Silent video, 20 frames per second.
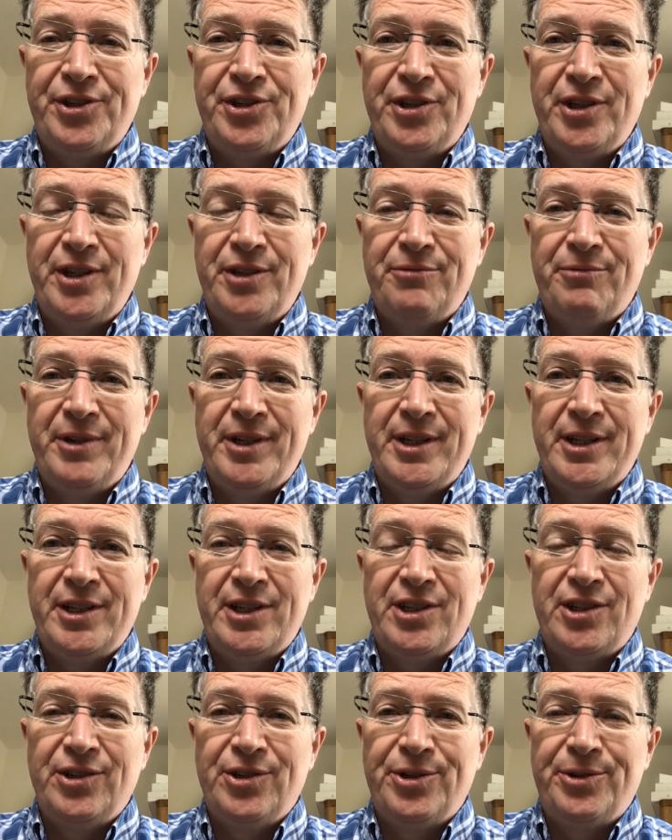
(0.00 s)
She'd written a
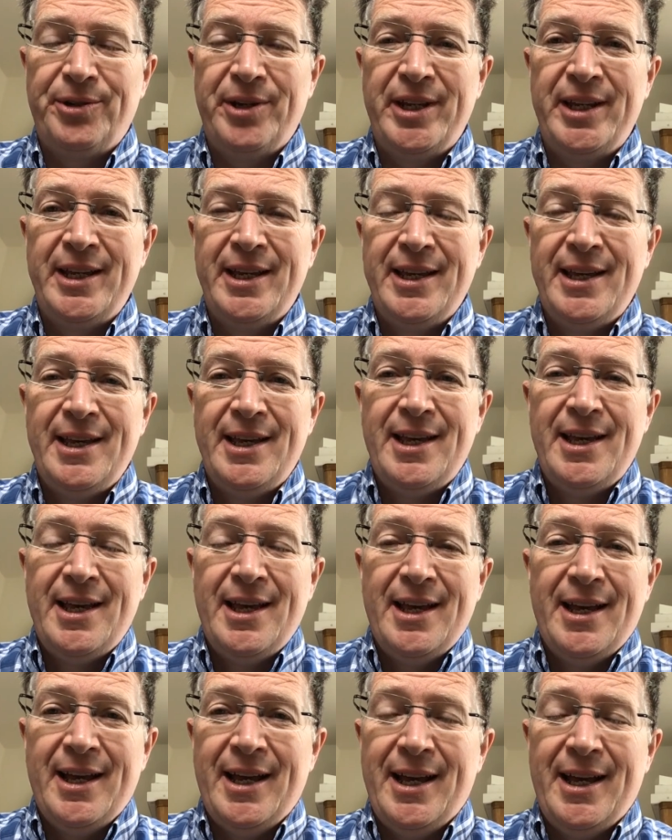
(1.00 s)
story,
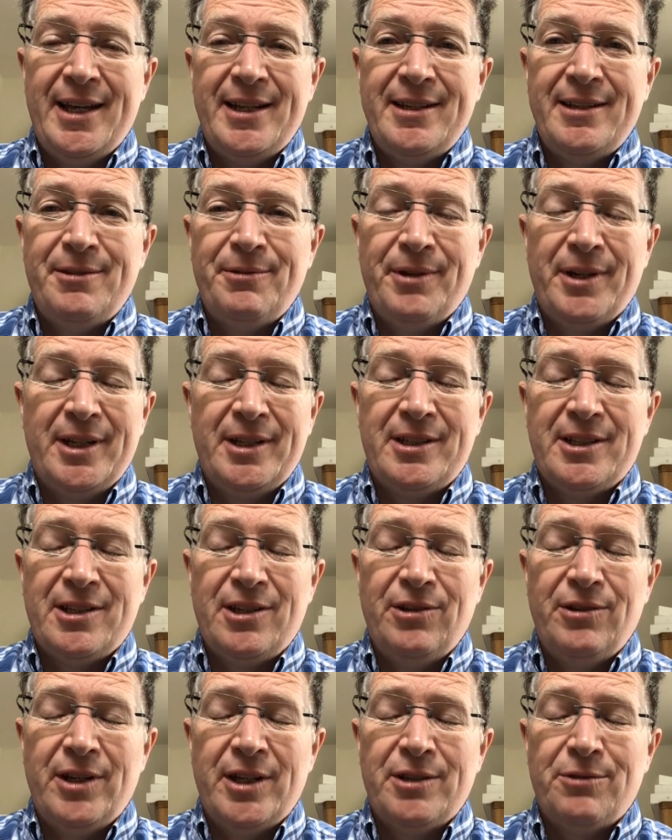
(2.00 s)
and as
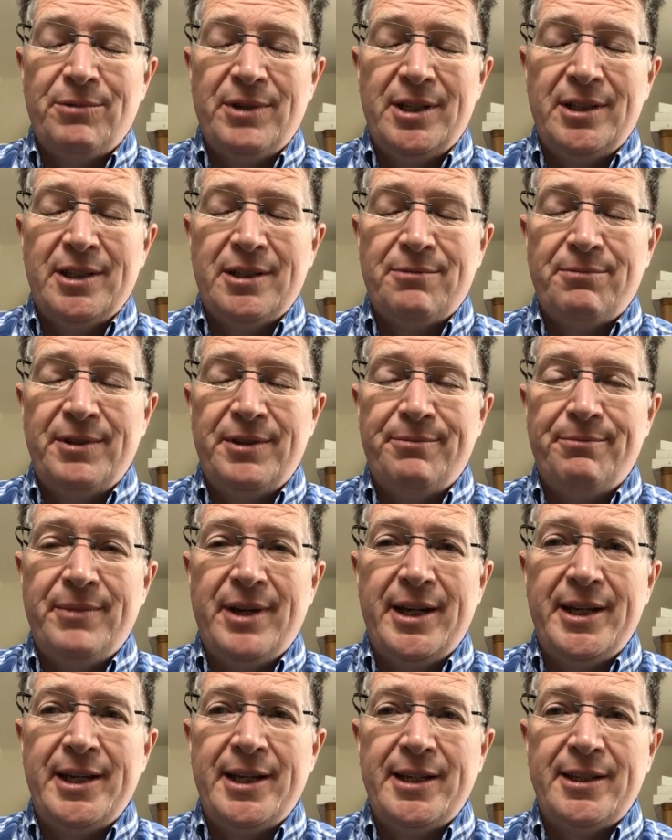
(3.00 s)
well as with
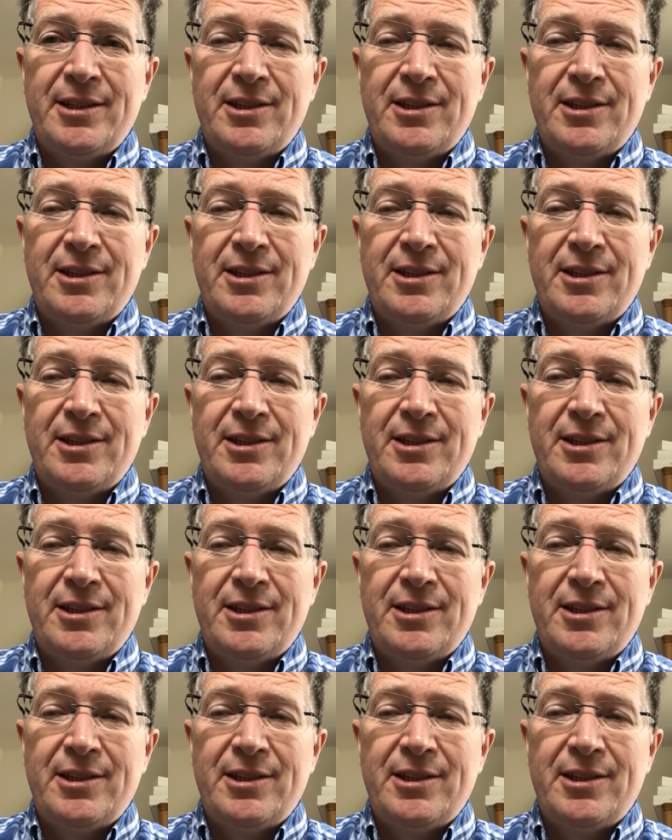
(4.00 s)
Maya,